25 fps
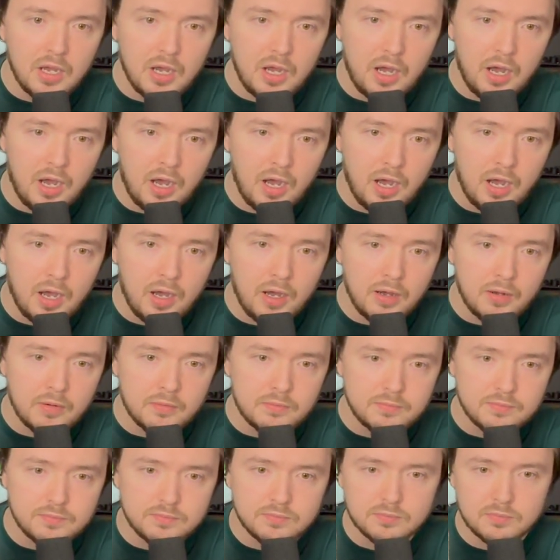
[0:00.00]
Uh,
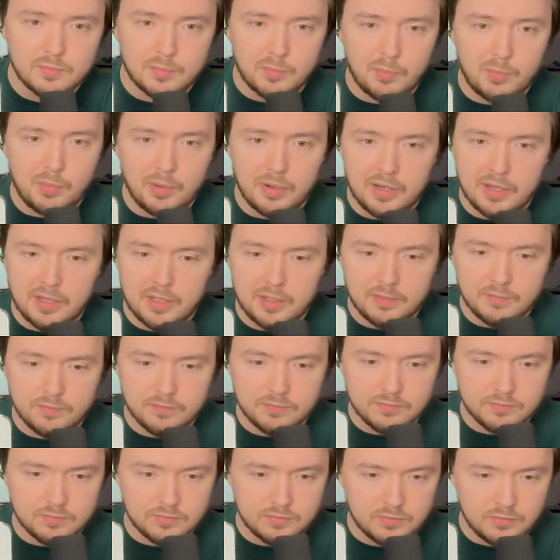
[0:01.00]
but
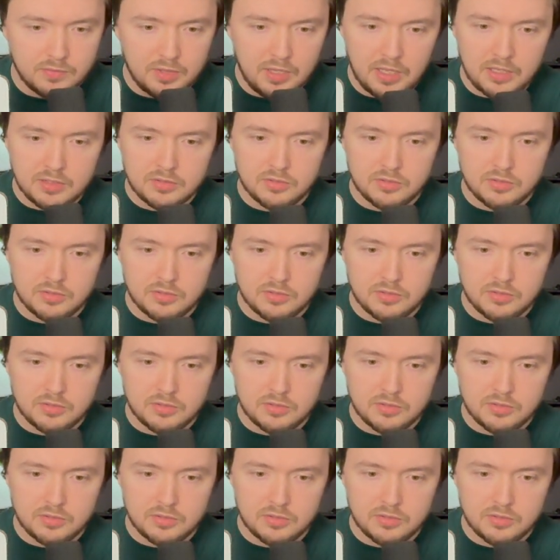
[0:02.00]
yeah,